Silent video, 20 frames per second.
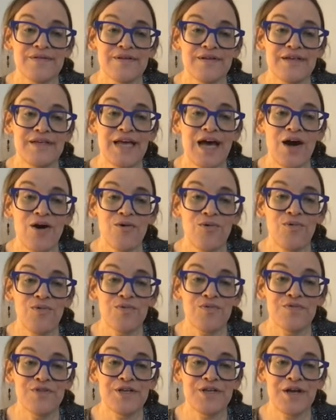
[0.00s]
now
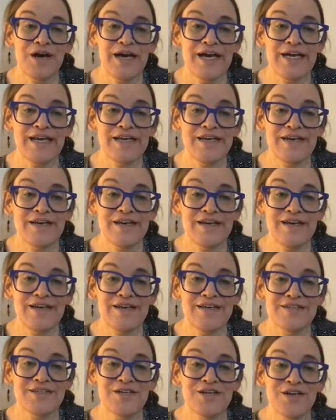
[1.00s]
the knight
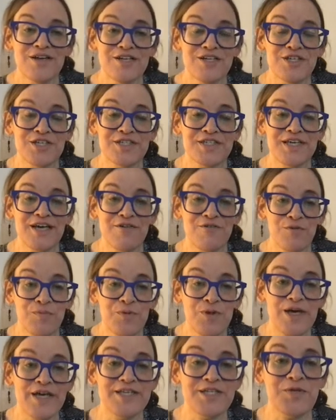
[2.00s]
is going to just get
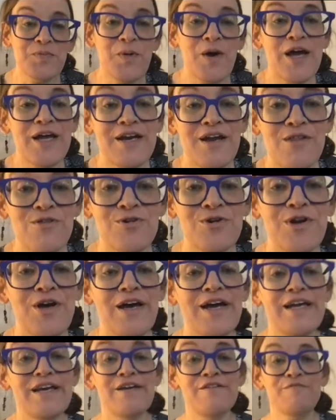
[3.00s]
replaced by another
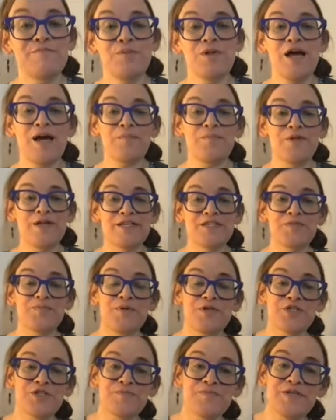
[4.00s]
knight if black plays
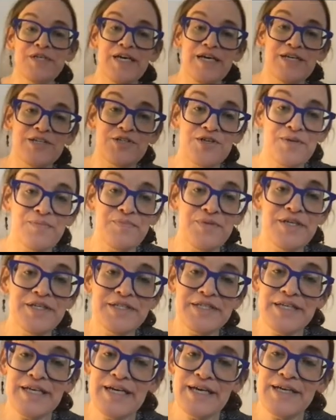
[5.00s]
bishop takes on
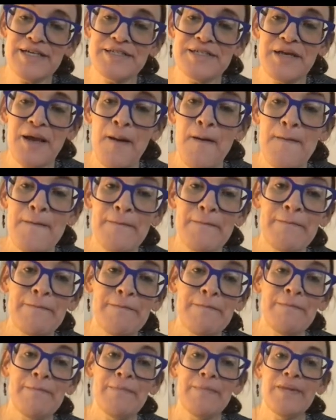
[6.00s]
b6.
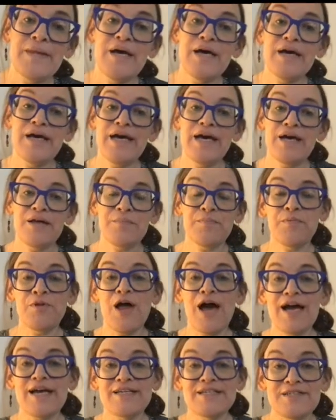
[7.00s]
And
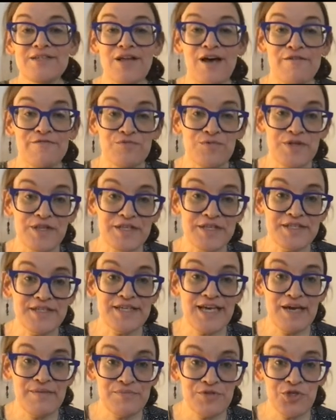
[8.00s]
black is left with the
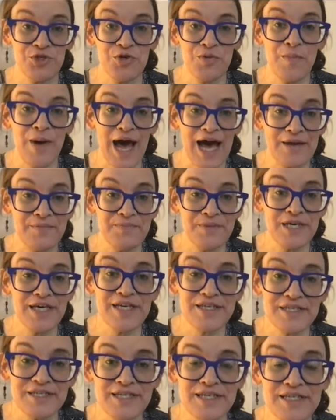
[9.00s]
same two bad
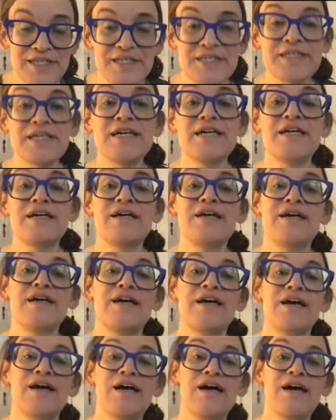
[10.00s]
pieces
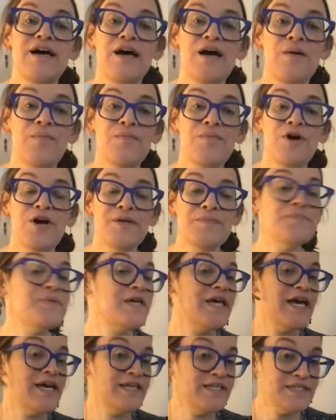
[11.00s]
on
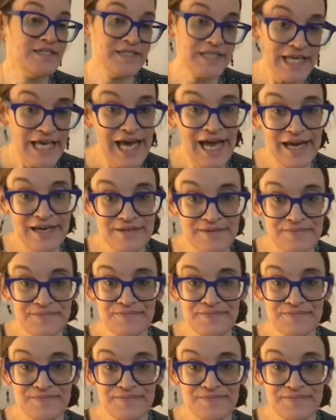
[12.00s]
b8 and c8.